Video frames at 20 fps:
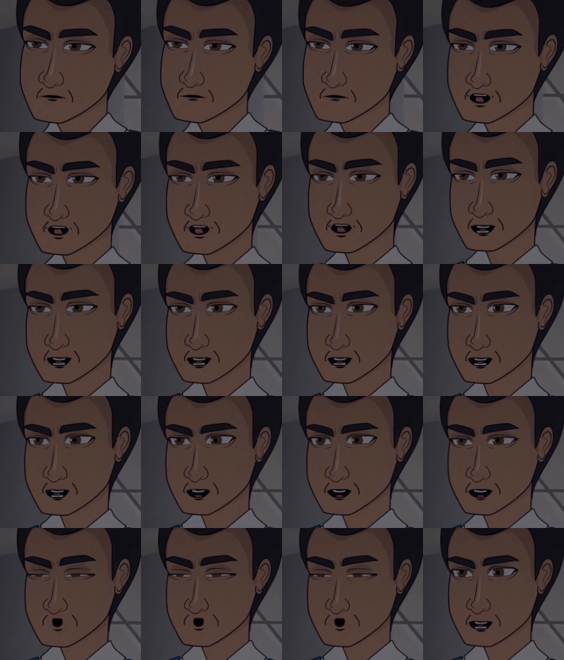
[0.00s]
let's see
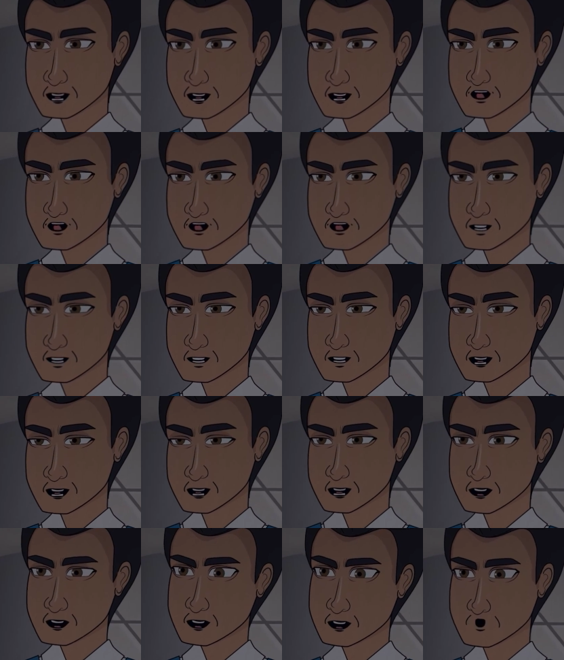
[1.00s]
what's so important we need to
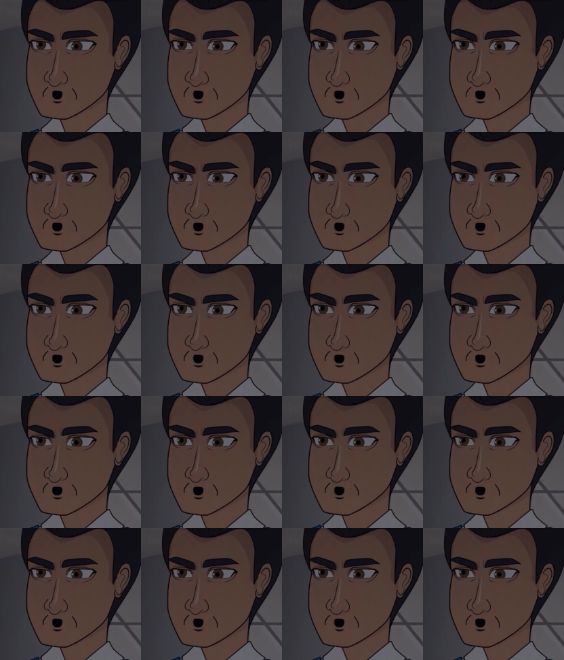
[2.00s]
call the